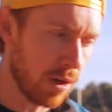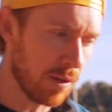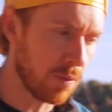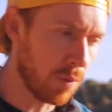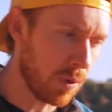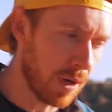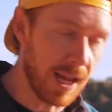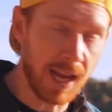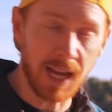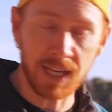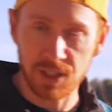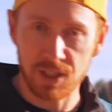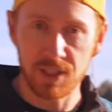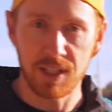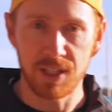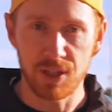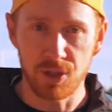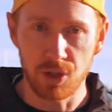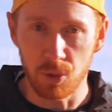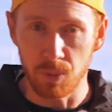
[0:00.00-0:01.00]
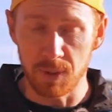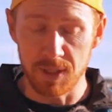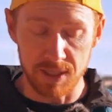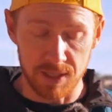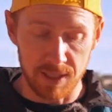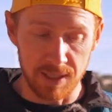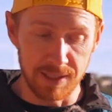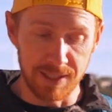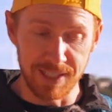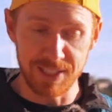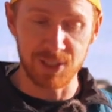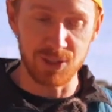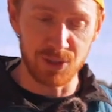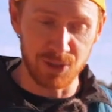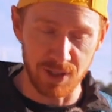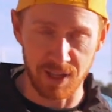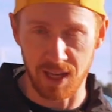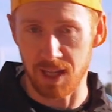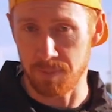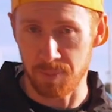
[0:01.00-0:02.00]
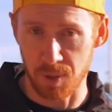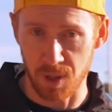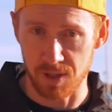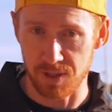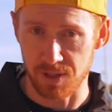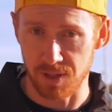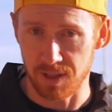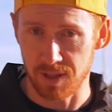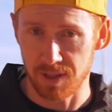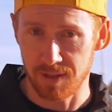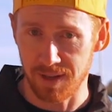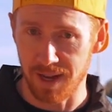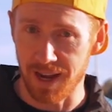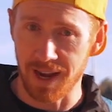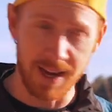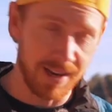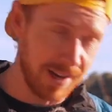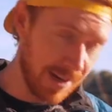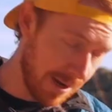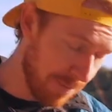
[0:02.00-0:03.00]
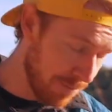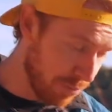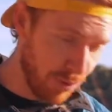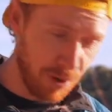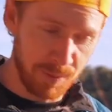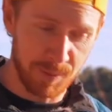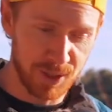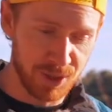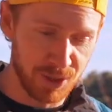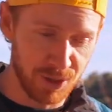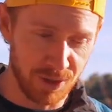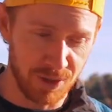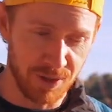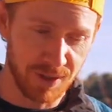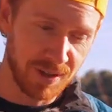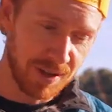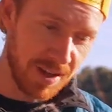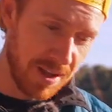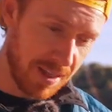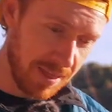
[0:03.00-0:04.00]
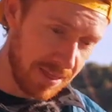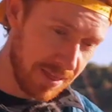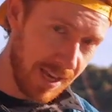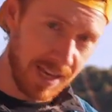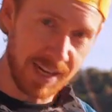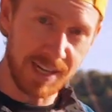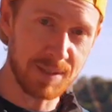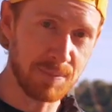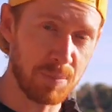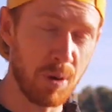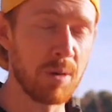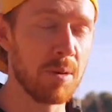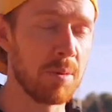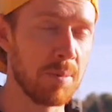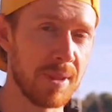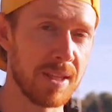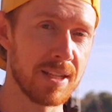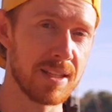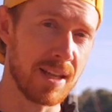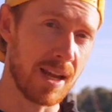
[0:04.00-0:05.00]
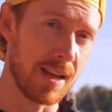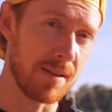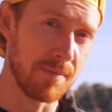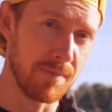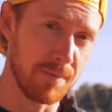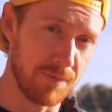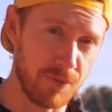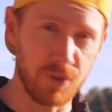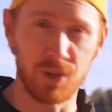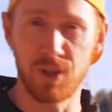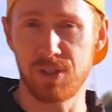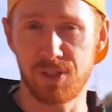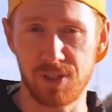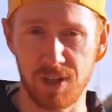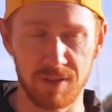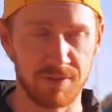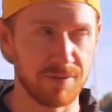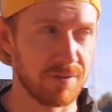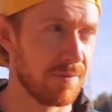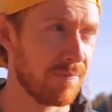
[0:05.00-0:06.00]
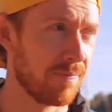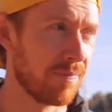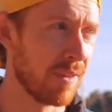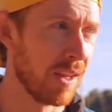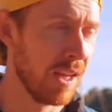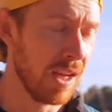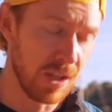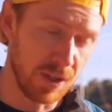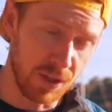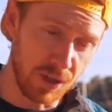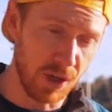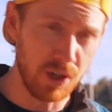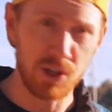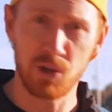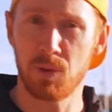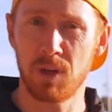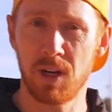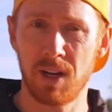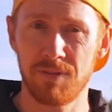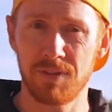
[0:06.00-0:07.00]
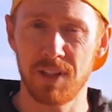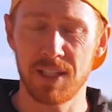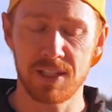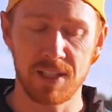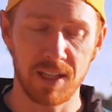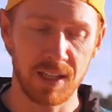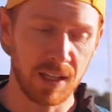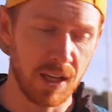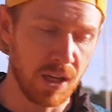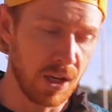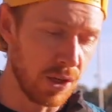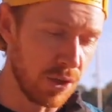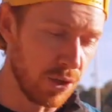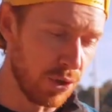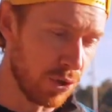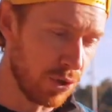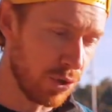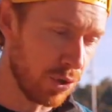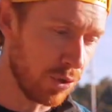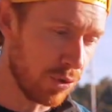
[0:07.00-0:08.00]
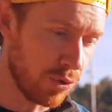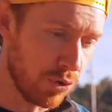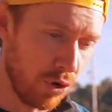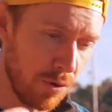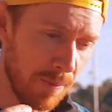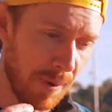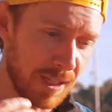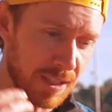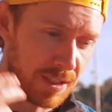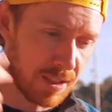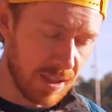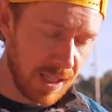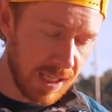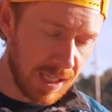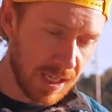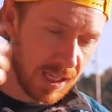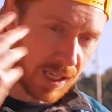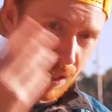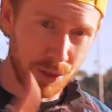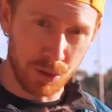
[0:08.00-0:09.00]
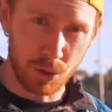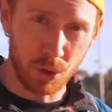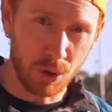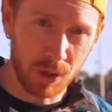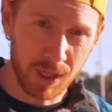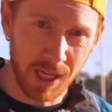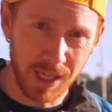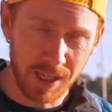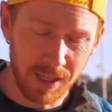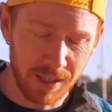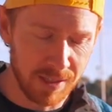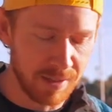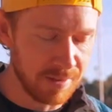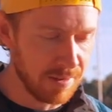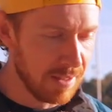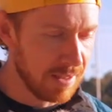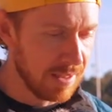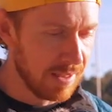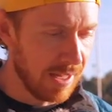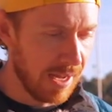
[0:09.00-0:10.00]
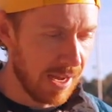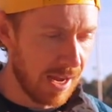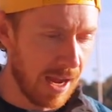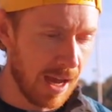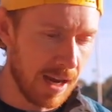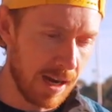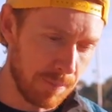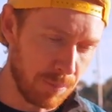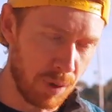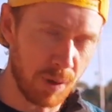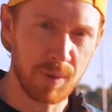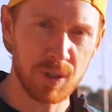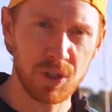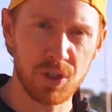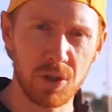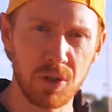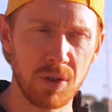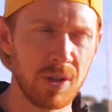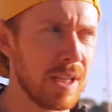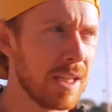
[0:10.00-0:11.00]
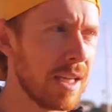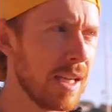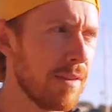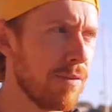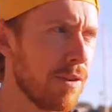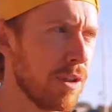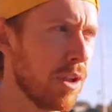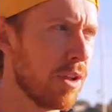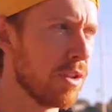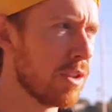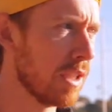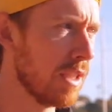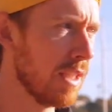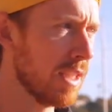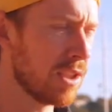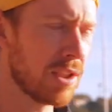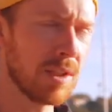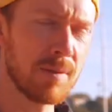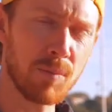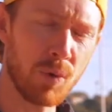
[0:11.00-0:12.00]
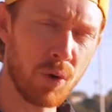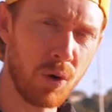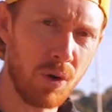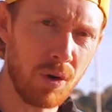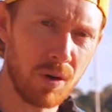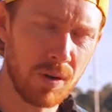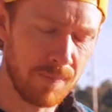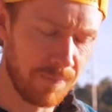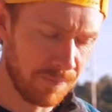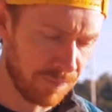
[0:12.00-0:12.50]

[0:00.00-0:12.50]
of what I actually need to do is listen to the other person. And I promise you, that is probably the same for yourself. You don't do enough listening, you do too much thinking and talking. And I promise you, if you learn to listen more,